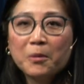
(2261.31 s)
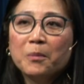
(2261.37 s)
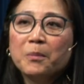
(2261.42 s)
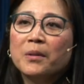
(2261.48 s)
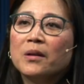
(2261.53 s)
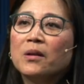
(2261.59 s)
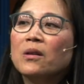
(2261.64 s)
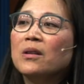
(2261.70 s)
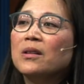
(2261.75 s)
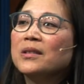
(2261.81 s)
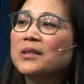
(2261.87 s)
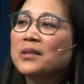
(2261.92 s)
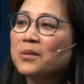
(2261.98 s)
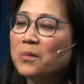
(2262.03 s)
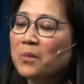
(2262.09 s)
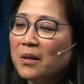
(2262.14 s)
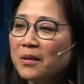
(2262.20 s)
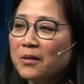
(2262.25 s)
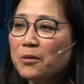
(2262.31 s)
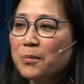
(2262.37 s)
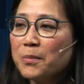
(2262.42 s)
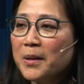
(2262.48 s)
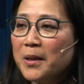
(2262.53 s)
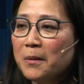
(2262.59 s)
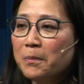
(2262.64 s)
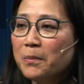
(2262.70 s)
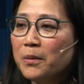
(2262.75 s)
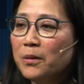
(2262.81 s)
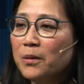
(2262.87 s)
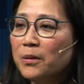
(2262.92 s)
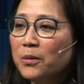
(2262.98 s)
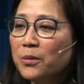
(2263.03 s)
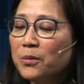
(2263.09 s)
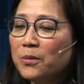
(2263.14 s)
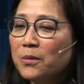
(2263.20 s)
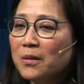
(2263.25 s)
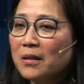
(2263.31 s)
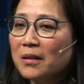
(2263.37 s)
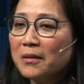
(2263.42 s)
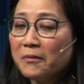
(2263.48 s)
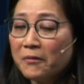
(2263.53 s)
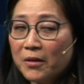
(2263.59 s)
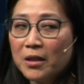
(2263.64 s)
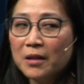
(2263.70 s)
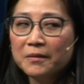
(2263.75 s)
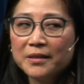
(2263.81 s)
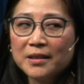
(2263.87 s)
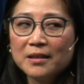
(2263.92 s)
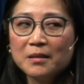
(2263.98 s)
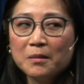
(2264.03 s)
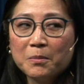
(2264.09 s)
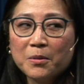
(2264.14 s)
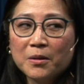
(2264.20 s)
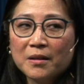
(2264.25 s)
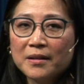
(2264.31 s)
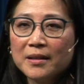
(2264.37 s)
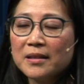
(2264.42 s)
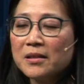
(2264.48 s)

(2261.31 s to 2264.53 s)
but also other people who are involved in the party.